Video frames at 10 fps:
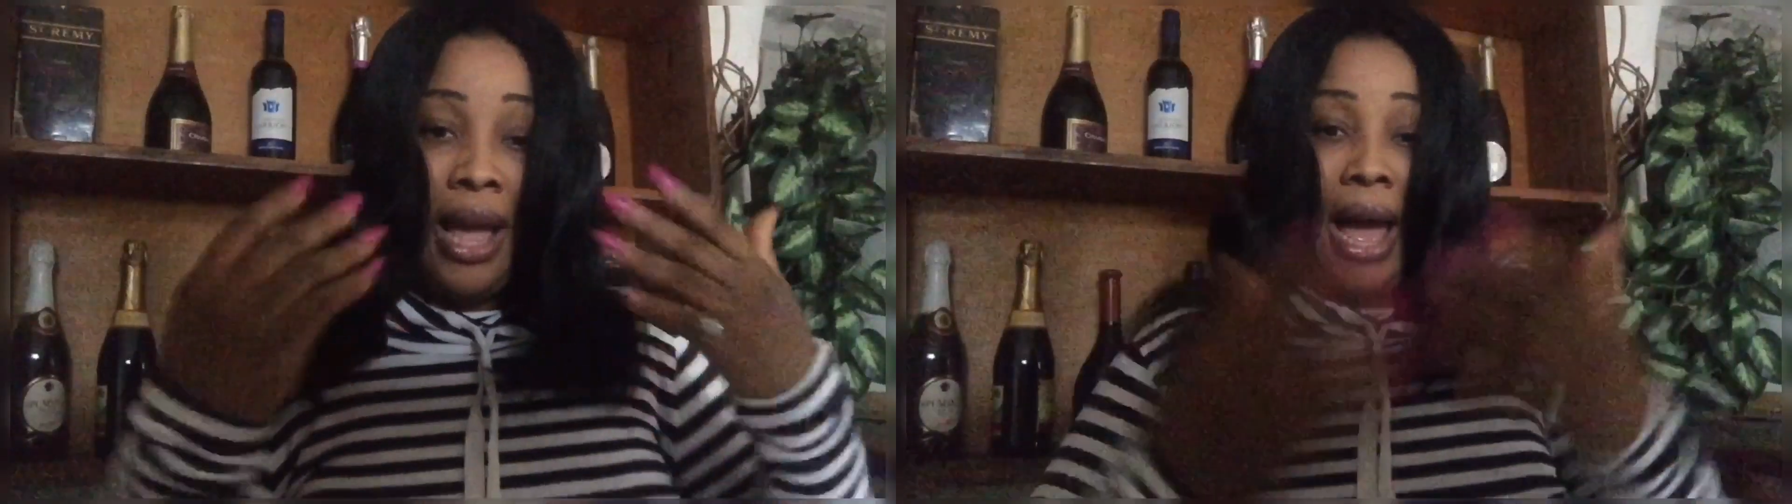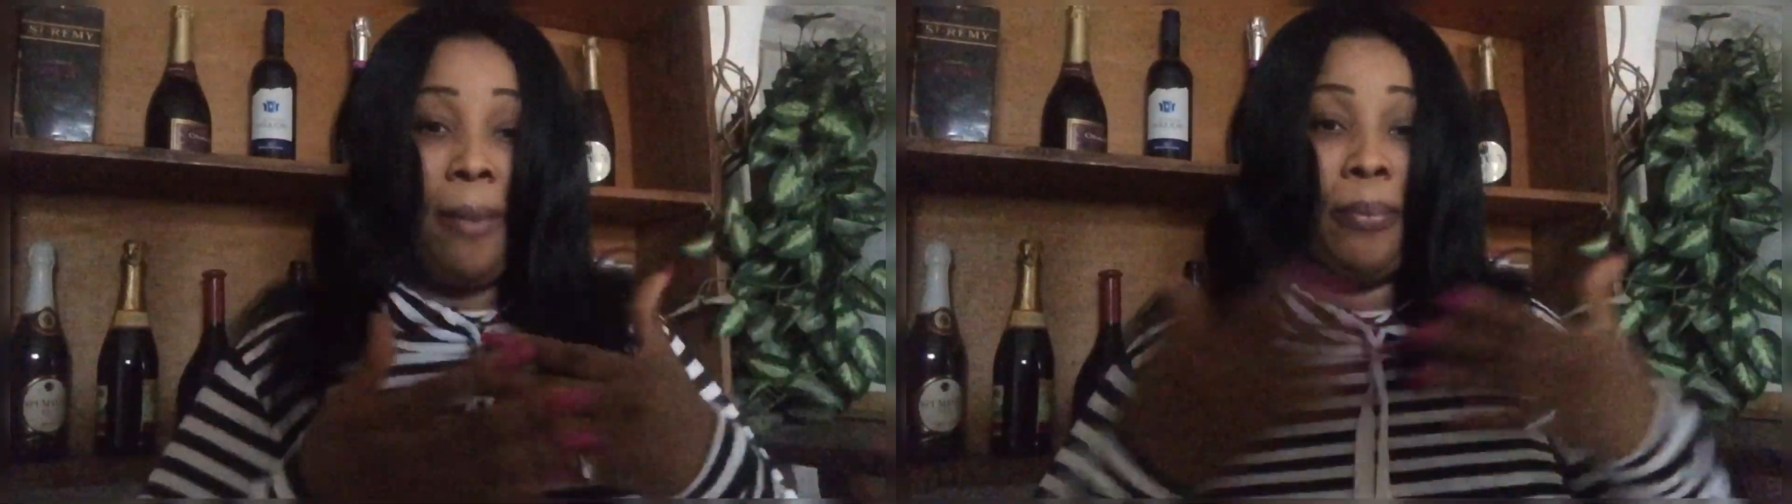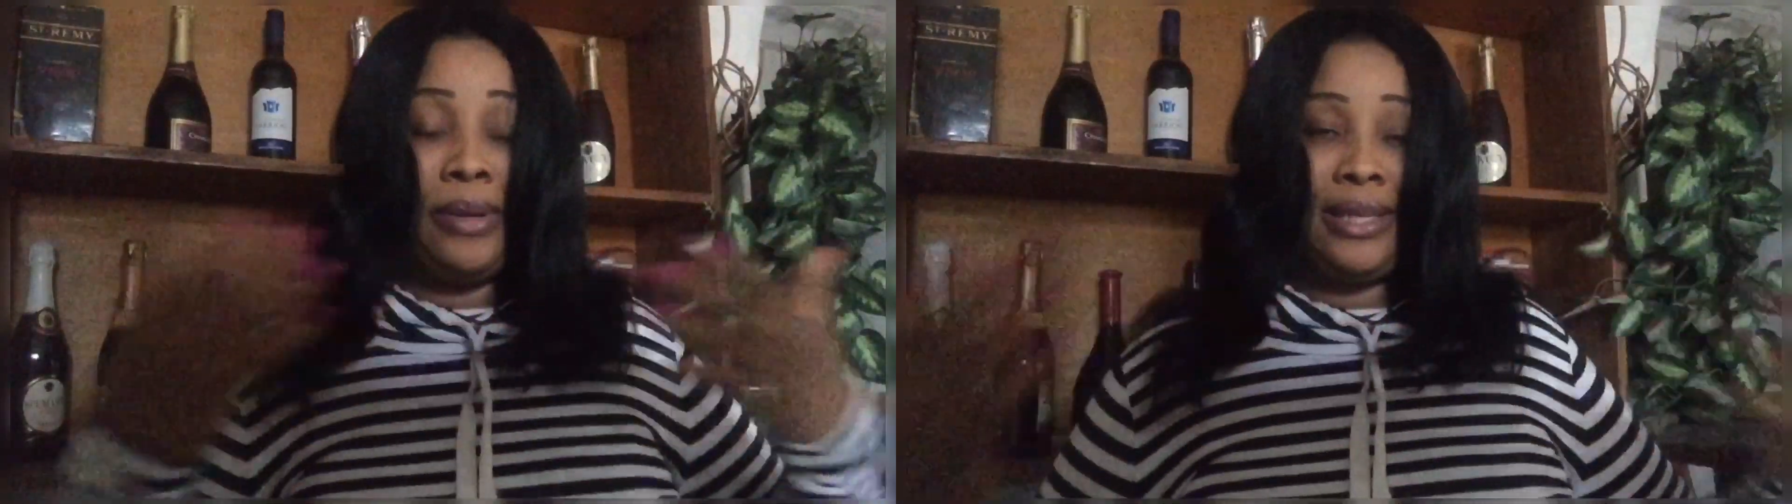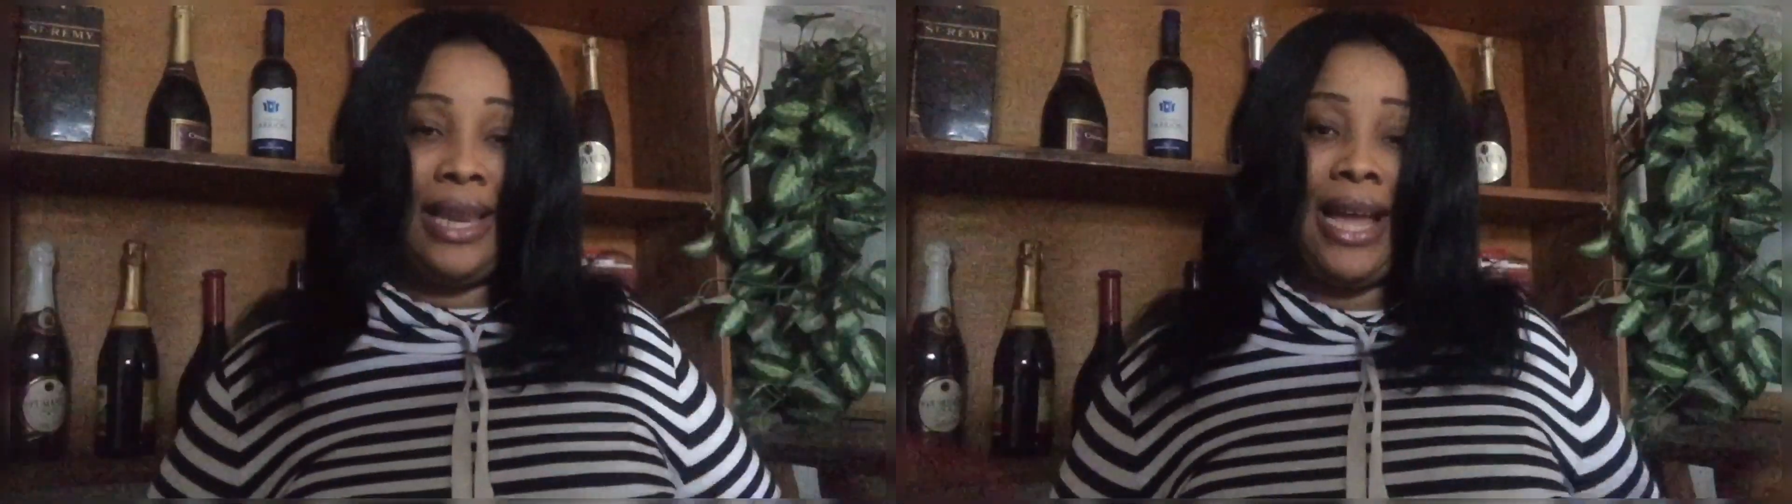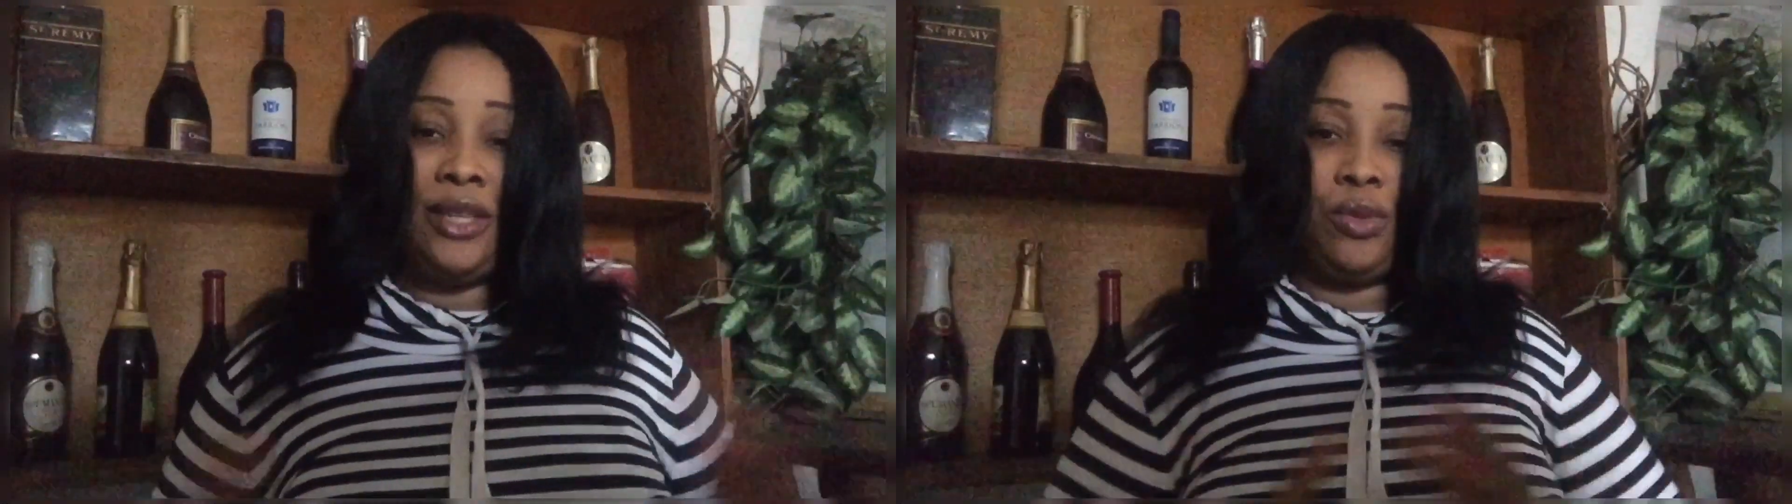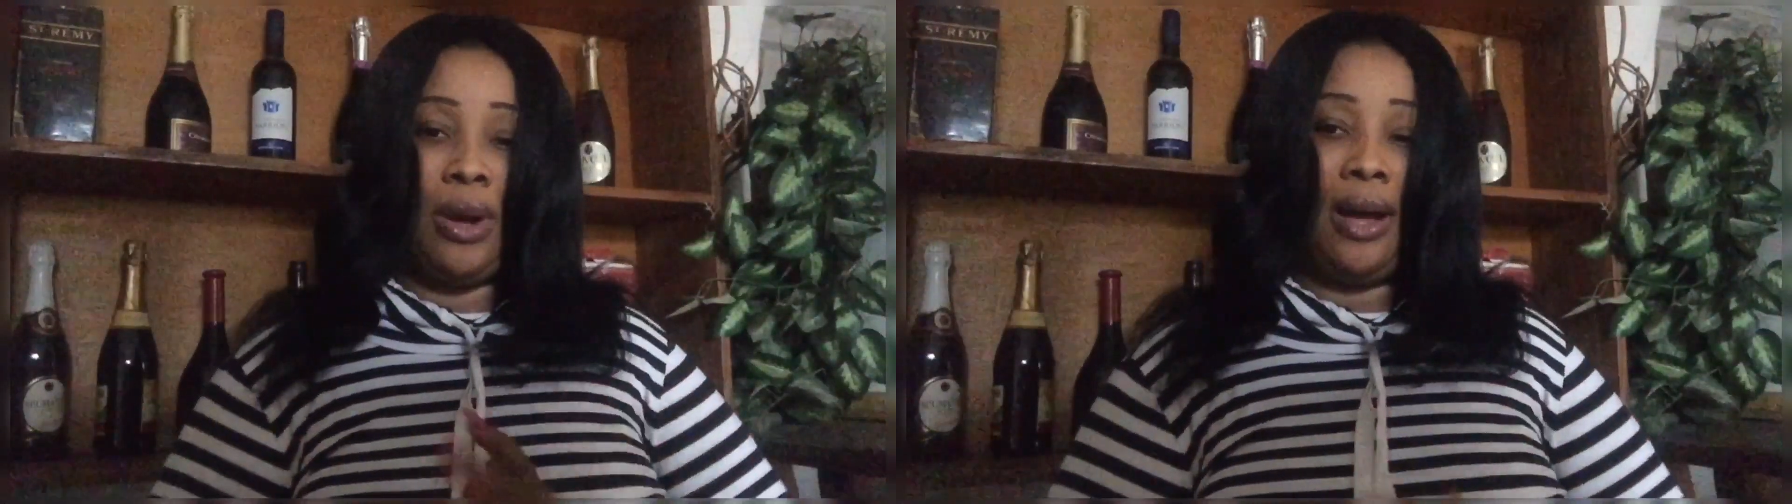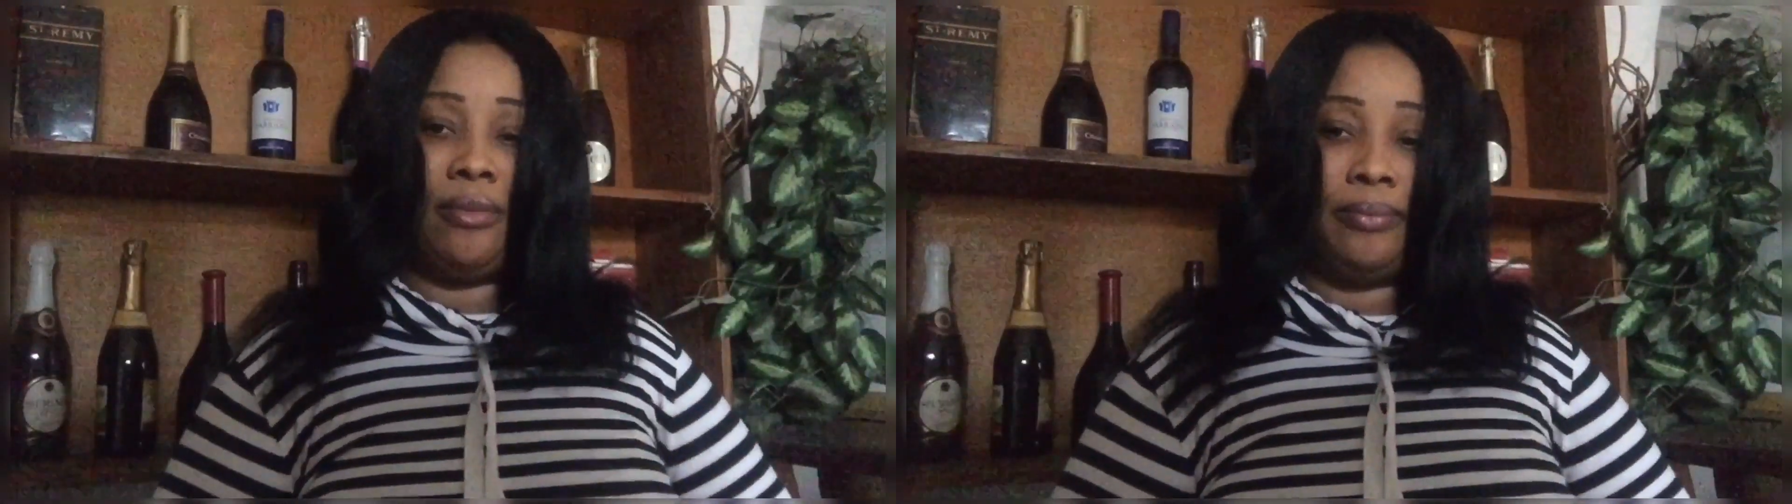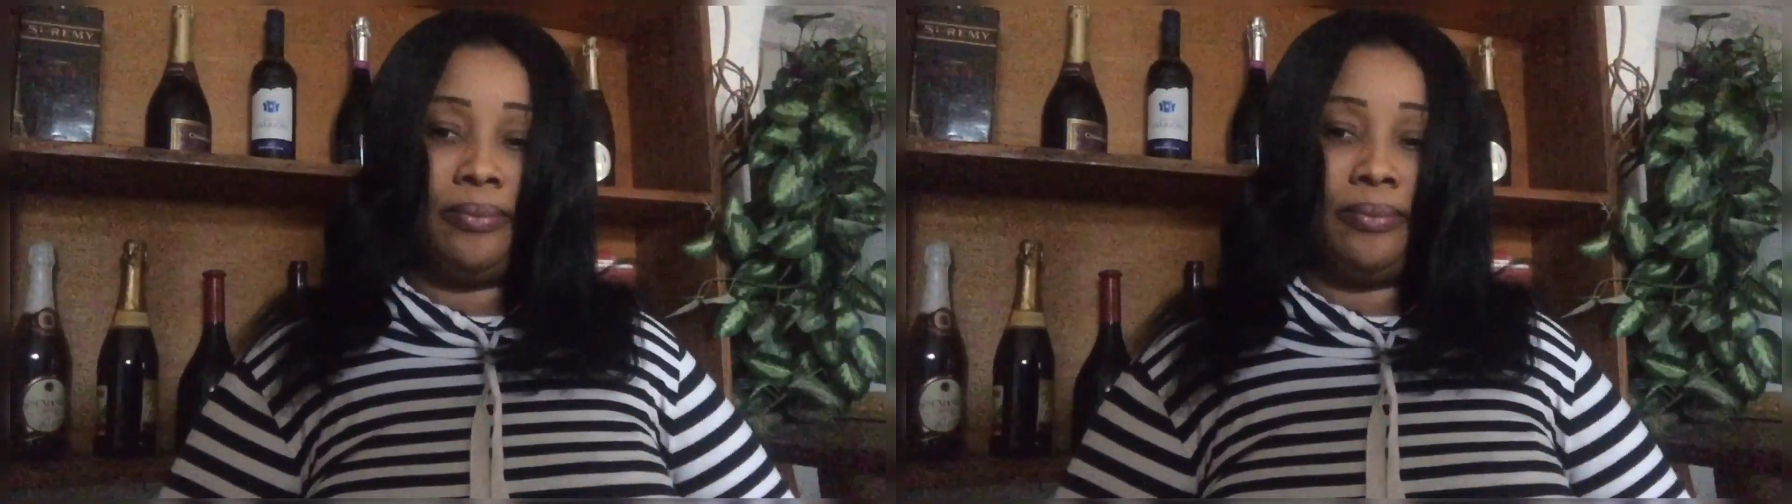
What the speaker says: and Prince lied to her,